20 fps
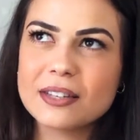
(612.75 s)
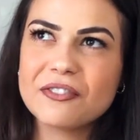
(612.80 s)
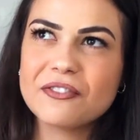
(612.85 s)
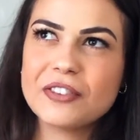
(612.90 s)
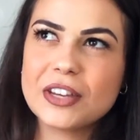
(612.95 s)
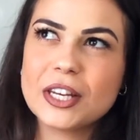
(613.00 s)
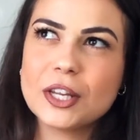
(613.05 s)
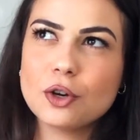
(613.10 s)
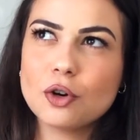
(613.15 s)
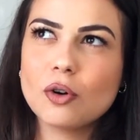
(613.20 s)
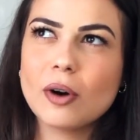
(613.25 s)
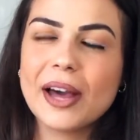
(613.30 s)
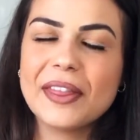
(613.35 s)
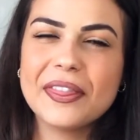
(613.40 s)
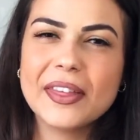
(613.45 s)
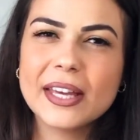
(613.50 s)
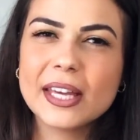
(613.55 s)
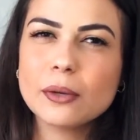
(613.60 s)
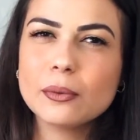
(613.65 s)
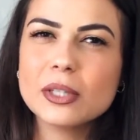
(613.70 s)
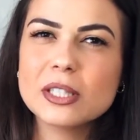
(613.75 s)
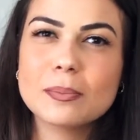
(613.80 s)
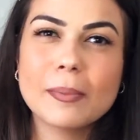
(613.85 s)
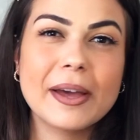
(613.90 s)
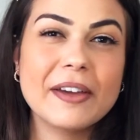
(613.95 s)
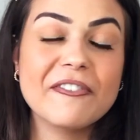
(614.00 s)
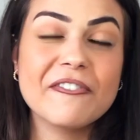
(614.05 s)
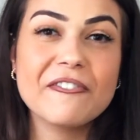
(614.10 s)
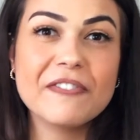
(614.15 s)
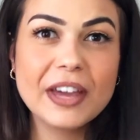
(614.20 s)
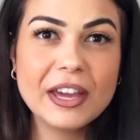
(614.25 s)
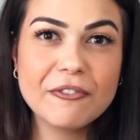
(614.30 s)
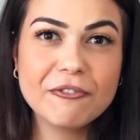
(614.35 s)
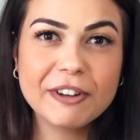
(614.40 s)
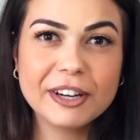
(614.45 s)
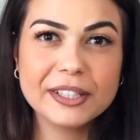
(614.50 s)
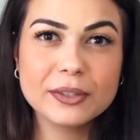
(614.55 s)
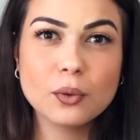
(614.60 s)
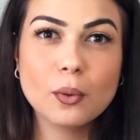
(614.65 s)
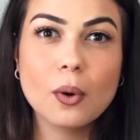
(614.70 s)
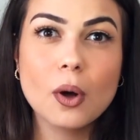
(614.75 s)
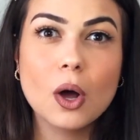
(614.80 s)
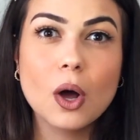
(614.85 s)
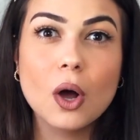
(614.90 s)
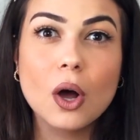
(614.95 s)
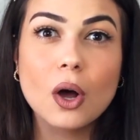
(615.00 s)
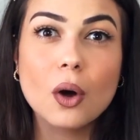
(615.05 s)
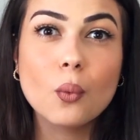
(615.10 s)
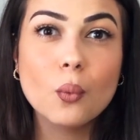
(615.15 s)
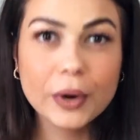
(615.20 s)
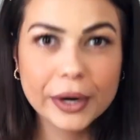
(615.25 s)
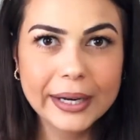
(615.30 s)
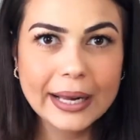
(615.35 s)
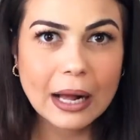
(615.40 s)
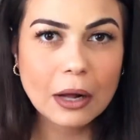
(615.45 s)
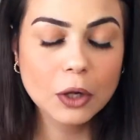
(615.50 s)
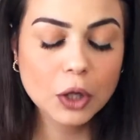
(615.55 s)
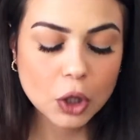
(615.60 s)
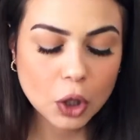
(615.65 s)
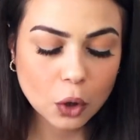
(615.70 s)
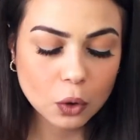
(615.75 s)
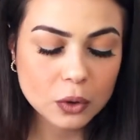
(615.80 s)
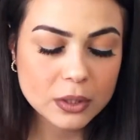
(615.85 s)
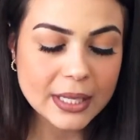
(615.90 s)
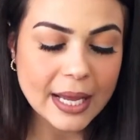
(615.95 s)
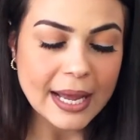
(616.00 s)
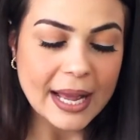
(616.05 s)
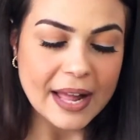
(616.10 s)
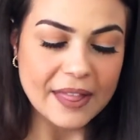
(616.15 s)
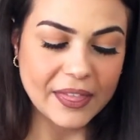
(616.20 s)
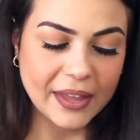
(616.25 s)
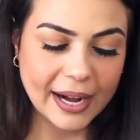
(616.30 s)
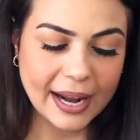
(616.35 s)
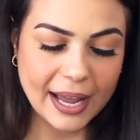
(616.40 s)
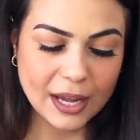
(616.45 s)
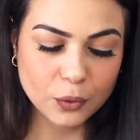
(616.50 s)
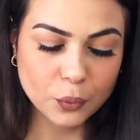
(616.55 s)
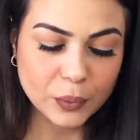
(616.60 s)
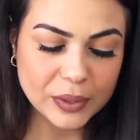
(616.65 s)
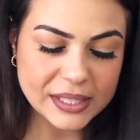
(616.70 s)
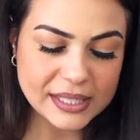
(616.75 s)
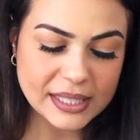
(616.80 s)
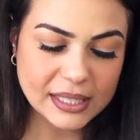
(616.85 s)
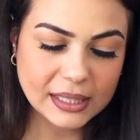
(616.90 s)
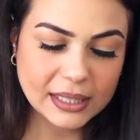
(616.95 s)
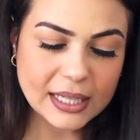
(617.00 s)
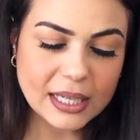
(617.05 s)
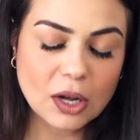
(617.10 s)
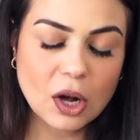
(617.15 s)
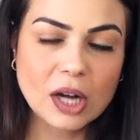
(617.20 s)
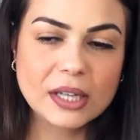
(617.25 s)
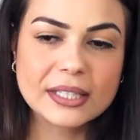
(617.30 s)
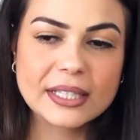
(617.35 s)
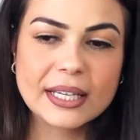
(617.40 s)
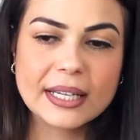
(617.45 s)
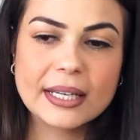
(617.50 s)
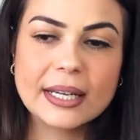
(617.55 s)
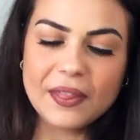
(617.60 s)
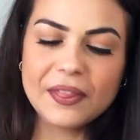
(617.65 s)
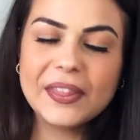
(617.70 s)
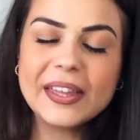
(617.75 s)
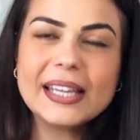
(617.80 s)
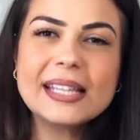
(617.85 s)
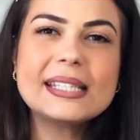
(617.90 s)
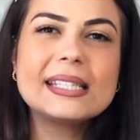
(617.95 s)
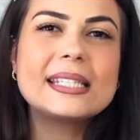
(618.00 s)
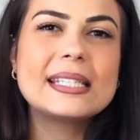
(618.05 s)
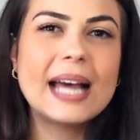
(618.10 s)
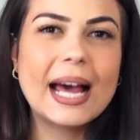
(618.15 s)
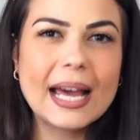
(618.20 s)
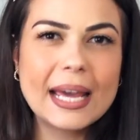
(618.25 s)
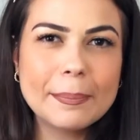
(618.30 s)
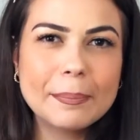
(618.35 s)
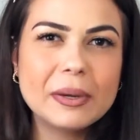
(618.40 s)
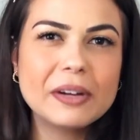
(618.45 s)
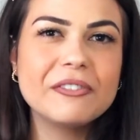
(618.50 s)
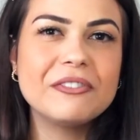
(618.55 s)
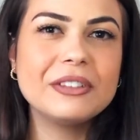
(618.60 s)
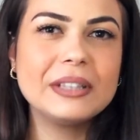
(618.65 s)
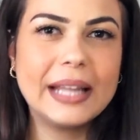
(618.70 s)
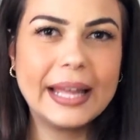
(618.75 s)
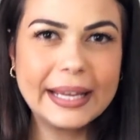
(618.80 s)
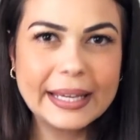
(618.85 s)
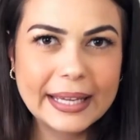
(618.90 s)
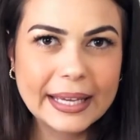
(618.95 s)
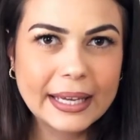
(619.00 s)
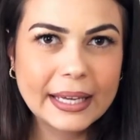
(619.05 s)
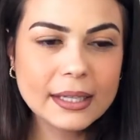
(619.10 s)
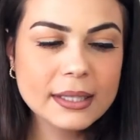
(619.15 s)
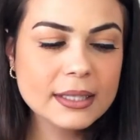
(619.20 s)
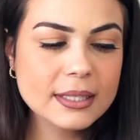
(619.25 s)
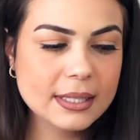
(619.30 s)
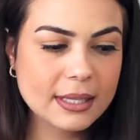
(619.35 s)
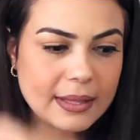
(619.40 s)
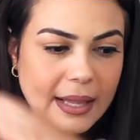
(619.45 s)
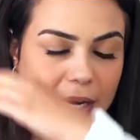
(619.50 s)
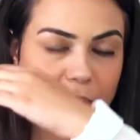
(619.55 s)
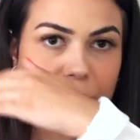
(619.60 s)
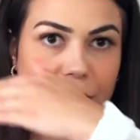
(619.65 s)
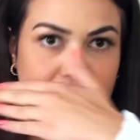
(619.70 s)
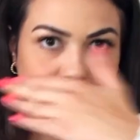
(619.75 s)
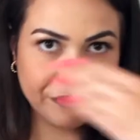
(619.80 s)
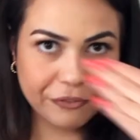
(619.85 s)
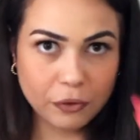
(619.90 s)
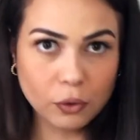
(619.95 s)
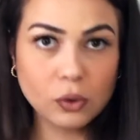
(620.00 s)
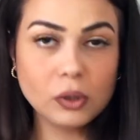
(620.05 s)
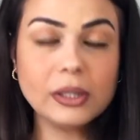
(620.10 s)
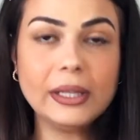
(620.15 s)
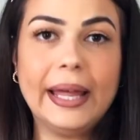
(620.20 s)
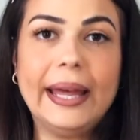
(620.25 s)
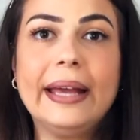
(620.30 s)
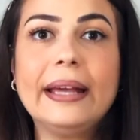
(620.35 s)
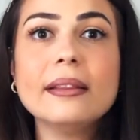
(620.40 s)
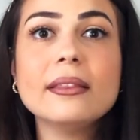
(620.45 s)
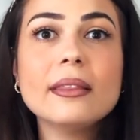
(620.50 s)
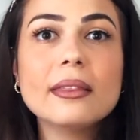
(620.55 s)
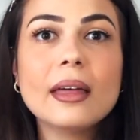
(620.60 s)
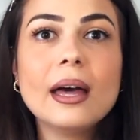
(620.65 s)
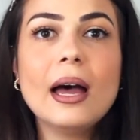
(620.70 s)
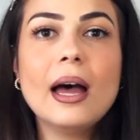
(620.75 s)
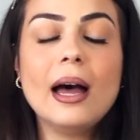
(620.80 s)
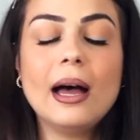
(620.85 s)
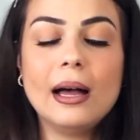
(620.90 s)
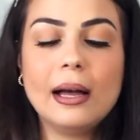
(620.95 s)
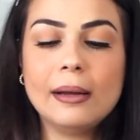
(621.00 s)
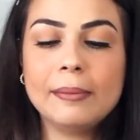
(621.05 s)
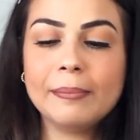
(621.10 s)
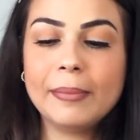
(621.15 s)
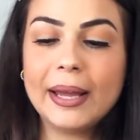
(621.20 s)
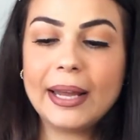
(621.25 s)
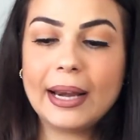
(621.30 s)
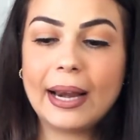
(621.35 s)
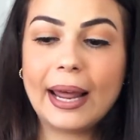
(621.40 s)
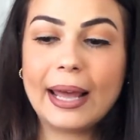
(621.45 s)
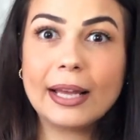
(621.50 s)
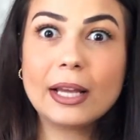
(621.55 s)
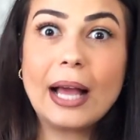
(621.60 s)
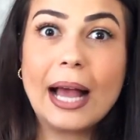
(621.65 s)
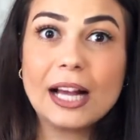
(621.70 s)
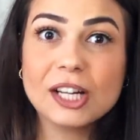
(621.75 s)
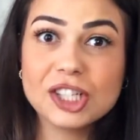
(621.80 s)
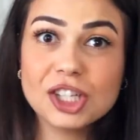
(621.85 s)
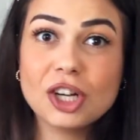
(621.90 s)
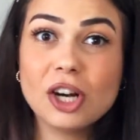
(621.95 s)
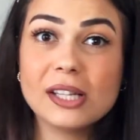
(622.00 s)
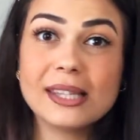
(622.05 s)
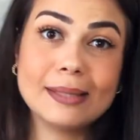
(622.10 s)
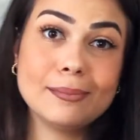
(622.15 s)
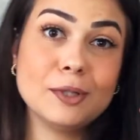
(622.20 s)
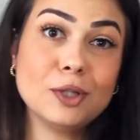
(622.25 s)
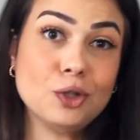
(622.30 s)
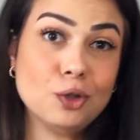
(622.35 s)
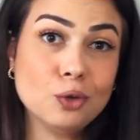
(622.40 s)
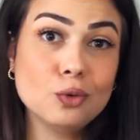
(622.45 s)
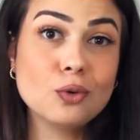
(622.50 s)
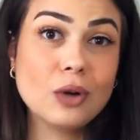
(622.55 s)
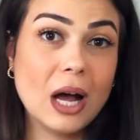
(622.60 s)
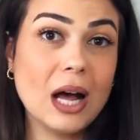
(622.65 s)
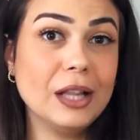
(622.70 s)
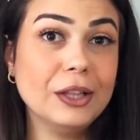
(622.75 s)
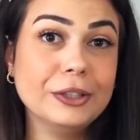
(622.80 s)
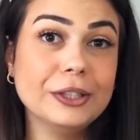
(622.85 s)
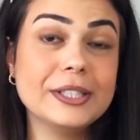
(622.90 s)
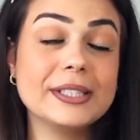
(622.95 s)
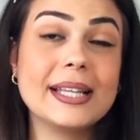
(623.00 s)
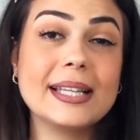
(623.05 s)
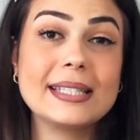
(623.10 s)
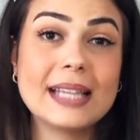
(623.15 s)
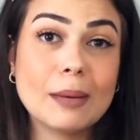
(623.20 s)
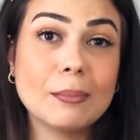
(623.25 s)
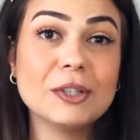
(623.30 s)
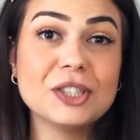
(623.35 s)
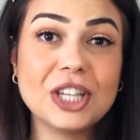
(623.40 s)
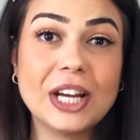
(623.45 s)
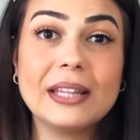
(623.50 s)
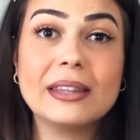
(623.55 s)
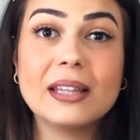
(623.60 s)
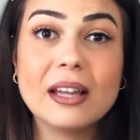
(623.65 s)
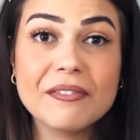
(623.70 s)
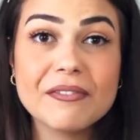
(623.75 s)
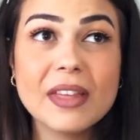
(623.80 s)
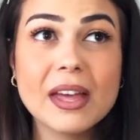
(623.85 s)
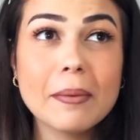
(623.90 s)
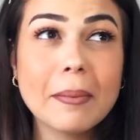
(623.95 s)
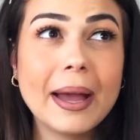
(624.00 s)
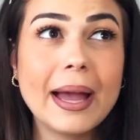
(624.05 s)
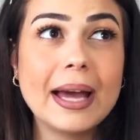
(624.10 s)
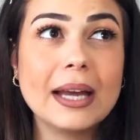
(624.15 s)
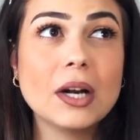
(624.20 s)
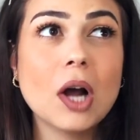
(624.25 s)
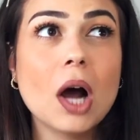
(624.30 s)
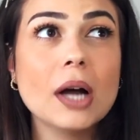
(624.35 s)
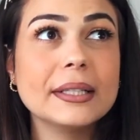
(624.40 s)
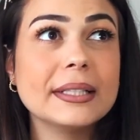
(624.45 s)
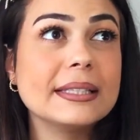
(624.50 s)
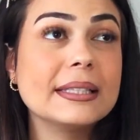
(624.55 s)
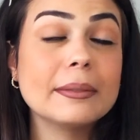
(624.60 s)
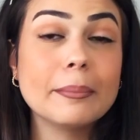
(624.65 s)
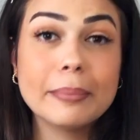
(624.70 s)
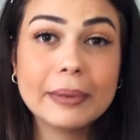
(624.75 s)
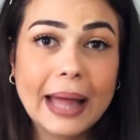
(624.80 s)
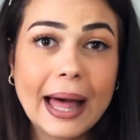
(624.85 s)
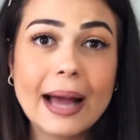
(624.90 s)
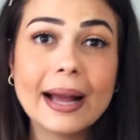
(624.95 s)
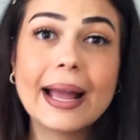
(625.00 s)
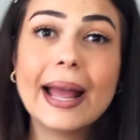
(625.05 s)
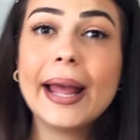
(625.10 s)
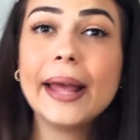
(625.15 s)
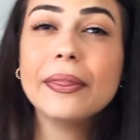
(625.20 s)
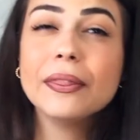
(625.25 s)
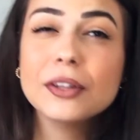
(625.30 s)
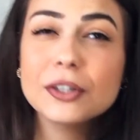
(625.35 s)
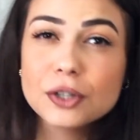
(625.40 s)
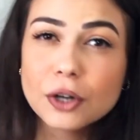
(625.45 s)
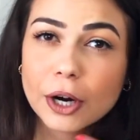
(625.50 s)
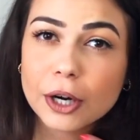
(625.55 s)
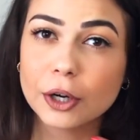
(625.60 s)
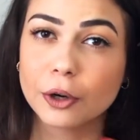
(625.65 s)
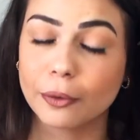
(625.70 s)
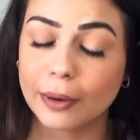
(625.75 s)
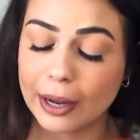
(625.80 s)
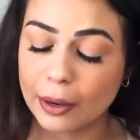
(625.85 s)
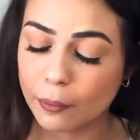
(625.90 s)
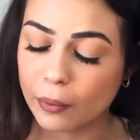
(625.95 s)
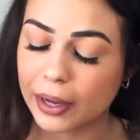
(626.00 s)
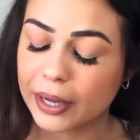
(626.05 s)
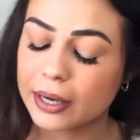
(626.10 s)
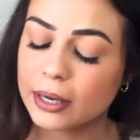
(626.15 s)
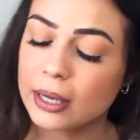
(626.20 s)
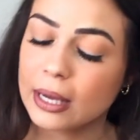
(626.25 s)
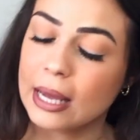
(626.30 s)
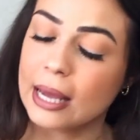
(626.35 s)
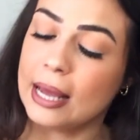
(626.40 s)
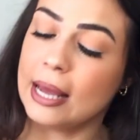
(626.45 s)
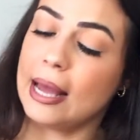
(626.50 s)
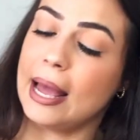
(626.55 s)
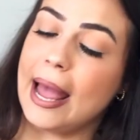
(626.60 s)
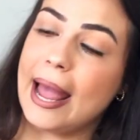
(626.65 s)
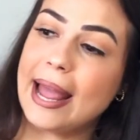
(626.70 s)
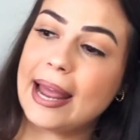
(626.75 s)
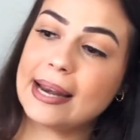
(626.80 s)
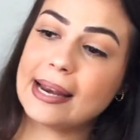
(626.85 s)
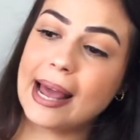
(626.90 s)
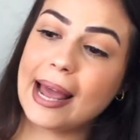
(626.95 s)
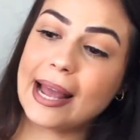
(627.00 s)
video, I think it was my favorite workout clothes that I had recently gotten, these type of leggings that are full length, and I actually got them in 2 colors. That's how much I love them. I had gotten the black and the dark gray one, and